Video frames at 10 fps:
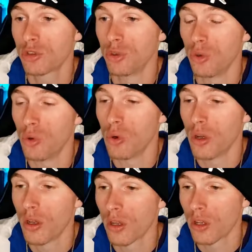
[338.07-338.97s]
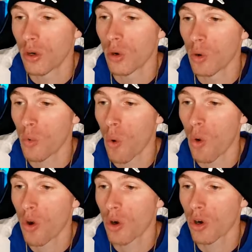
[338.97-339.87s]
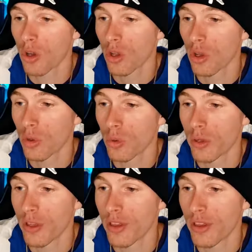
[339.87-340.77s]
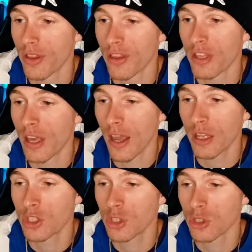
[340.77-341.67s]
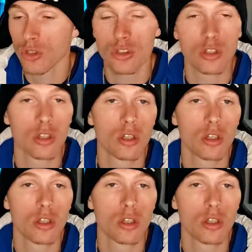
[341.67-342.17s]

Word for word: to go to war with the angels,